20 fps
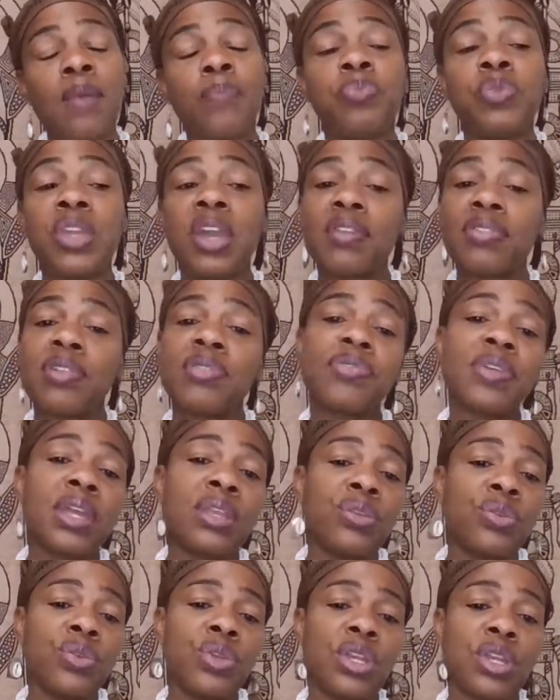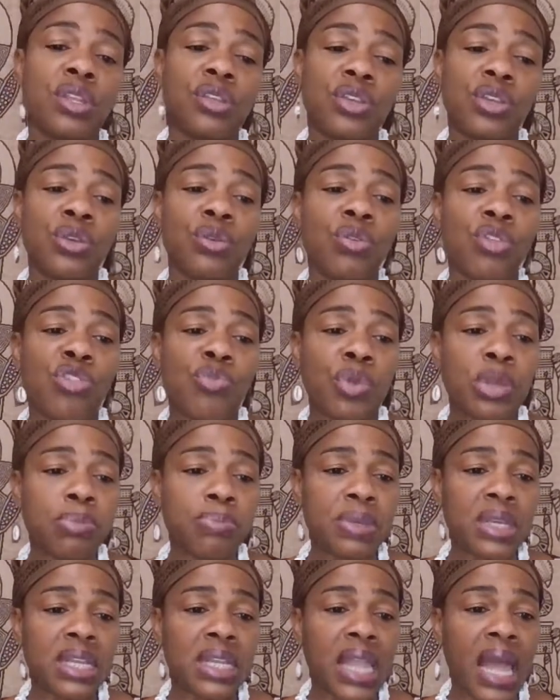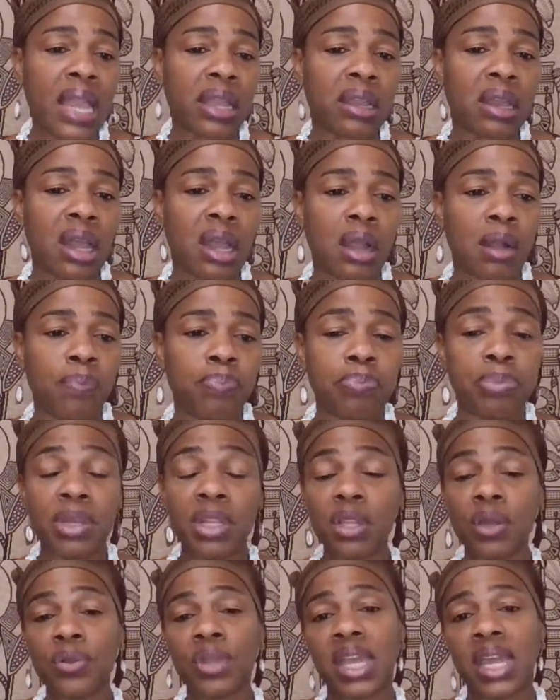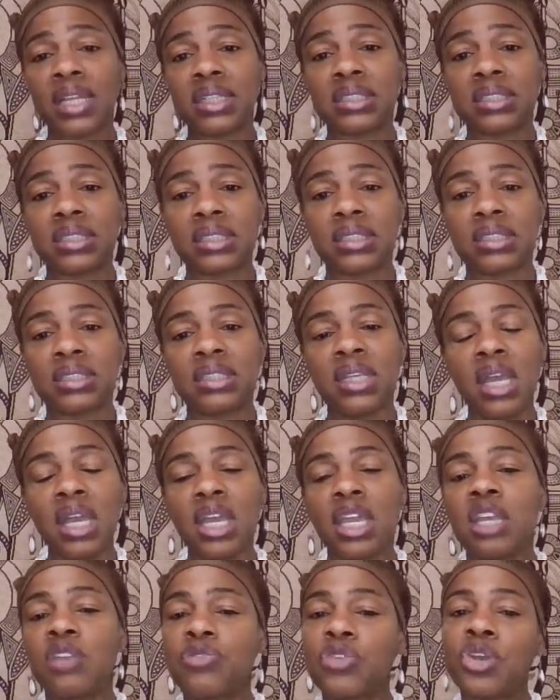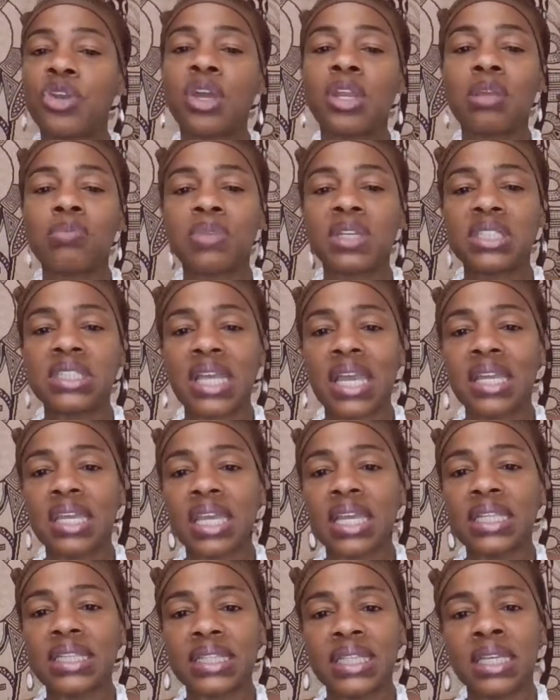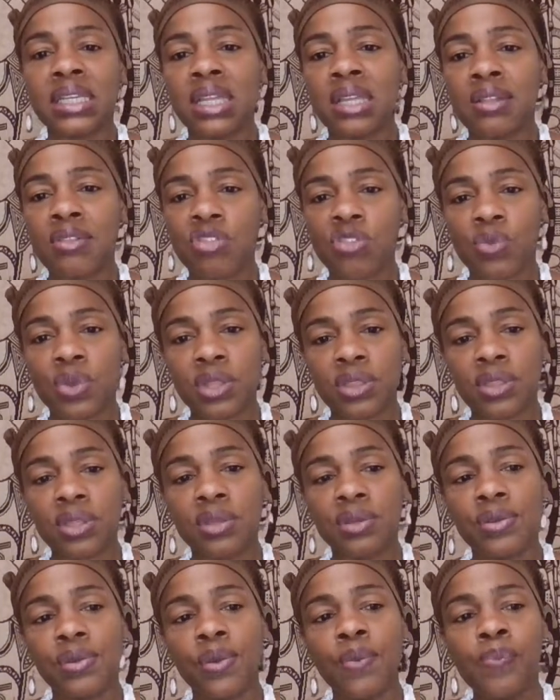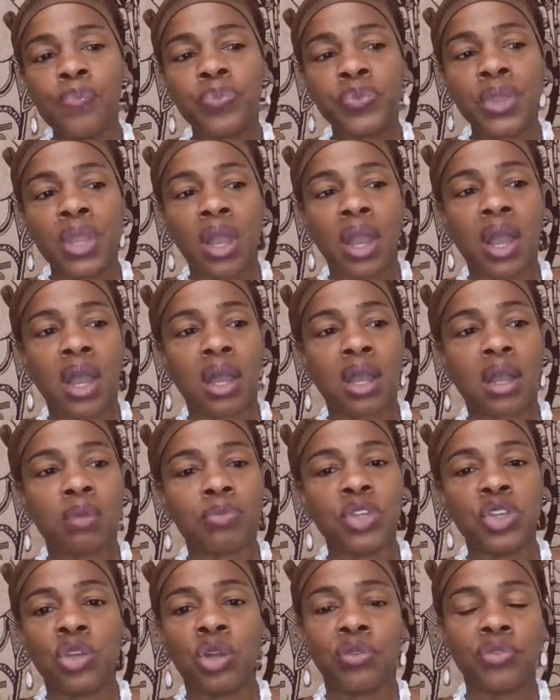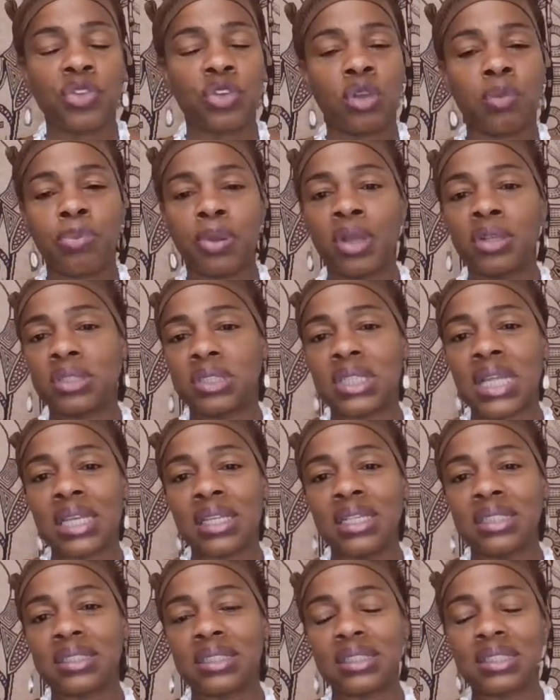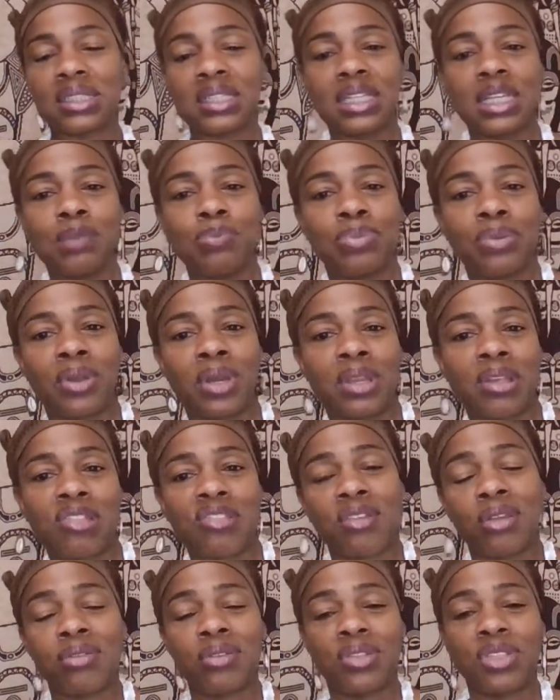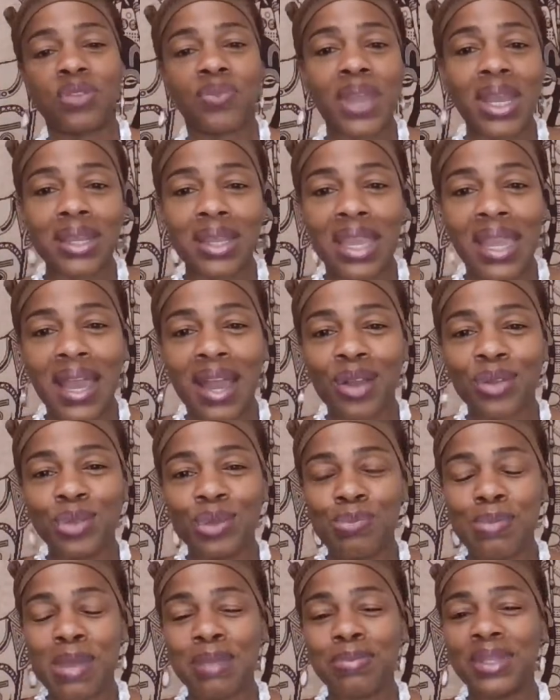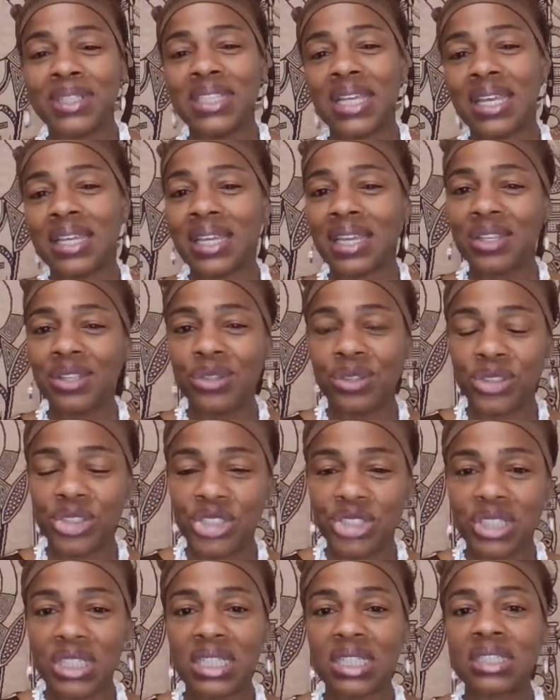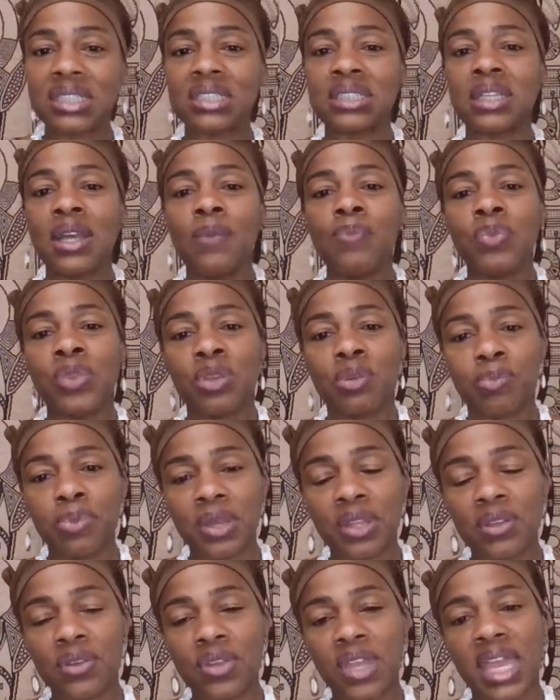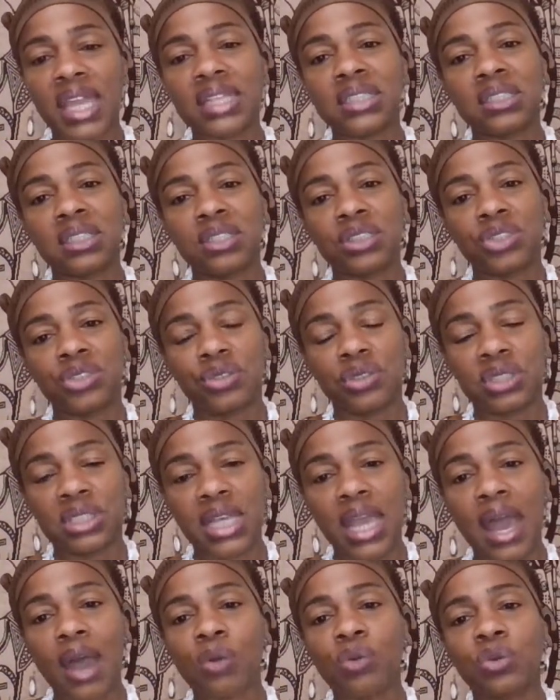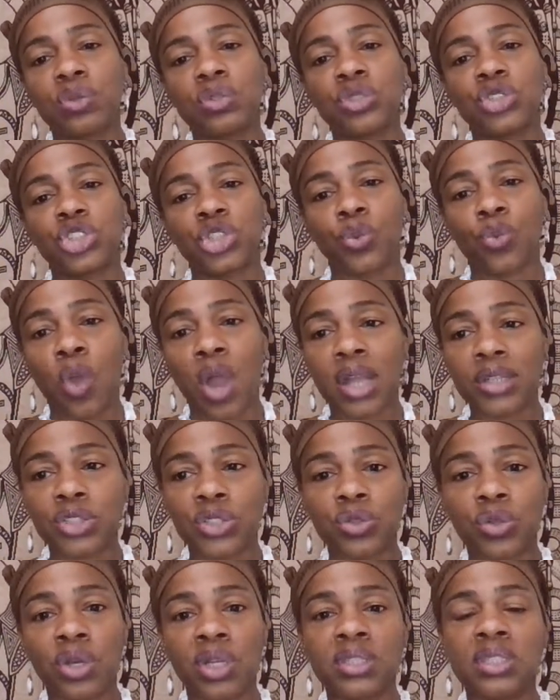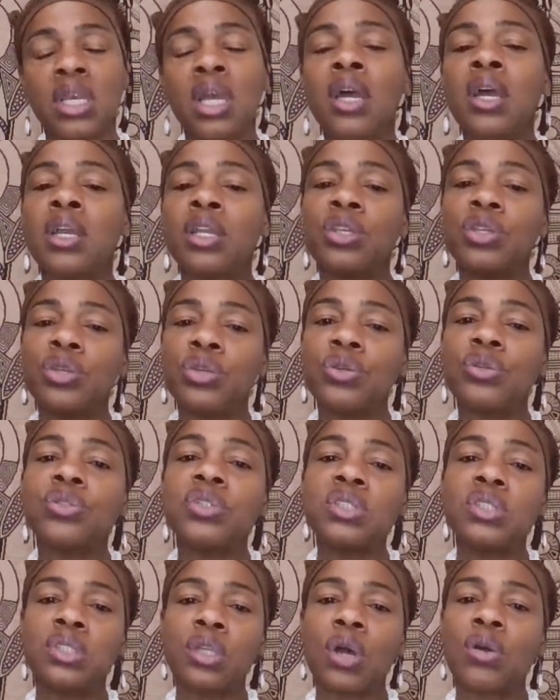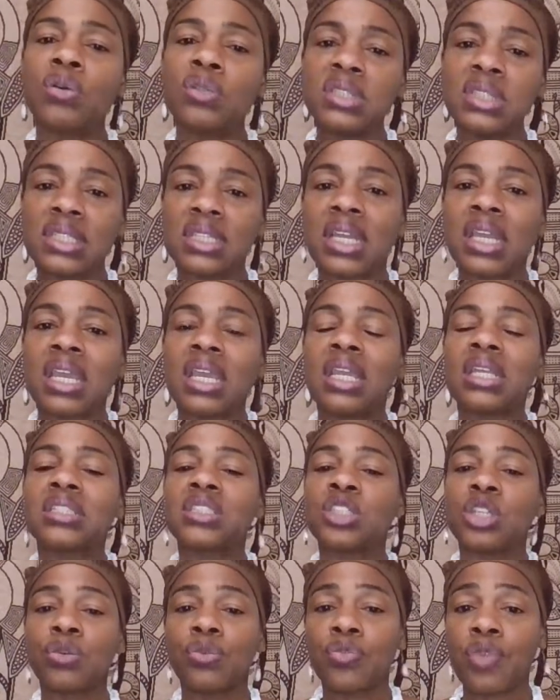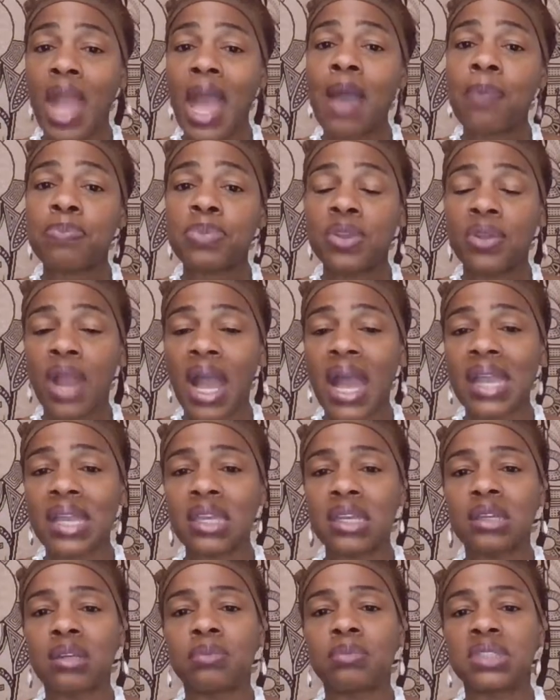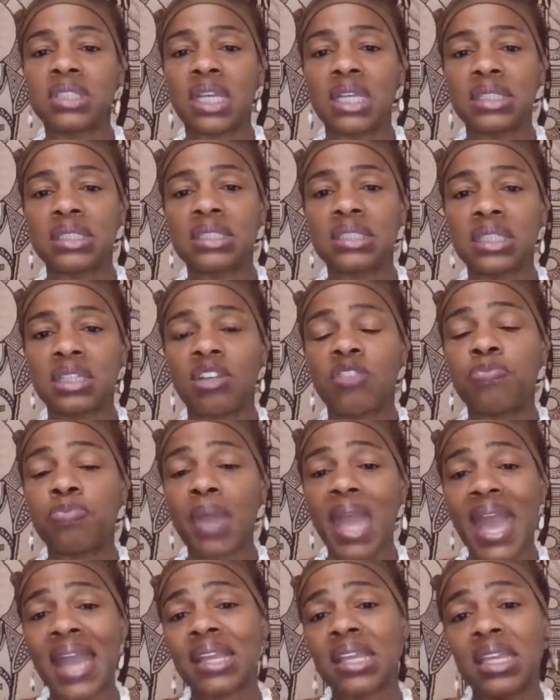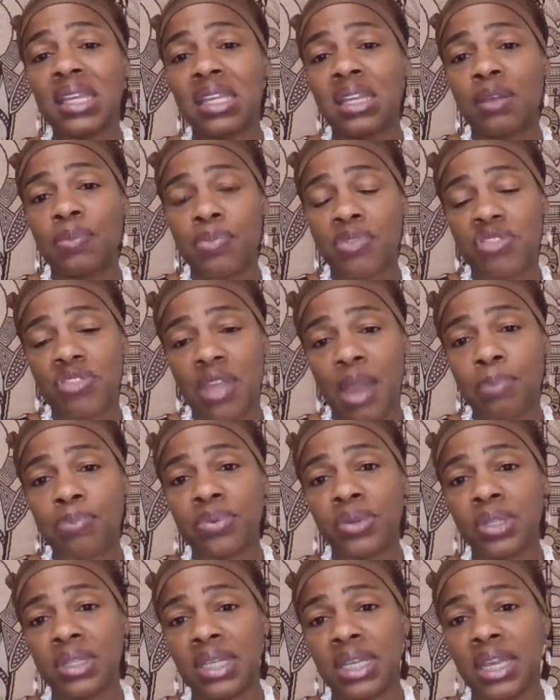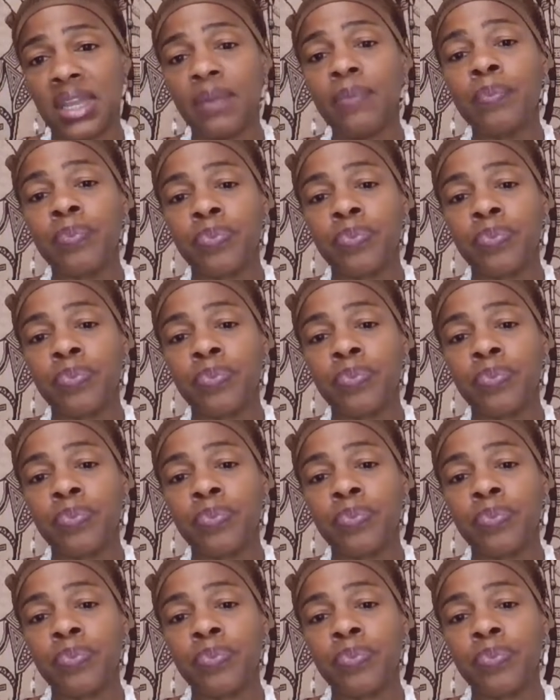The other thing you could use would be like pillowcases. If you're going to be taking linens with you, if you're a person that needs to sleep on a certain thread count, you may be taking your sheets, your pillowcases, your towels, your washcloths. Use those things to wrap your items instead of packing them separately.